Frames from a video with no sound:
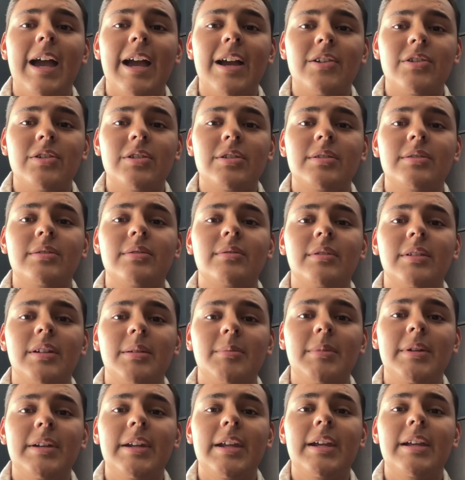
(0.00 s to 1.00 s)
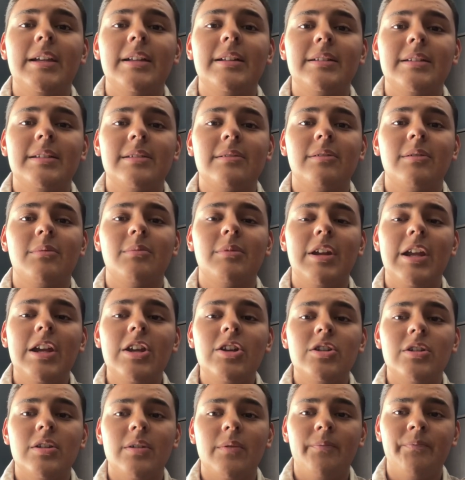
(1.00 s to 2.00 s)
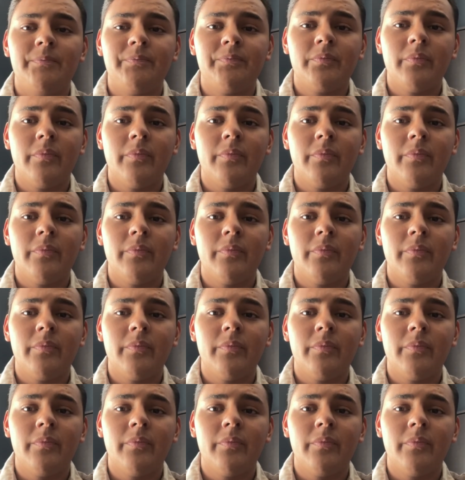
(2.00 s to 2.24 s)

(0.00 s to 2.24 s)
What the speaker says: action to eliminate discrimination.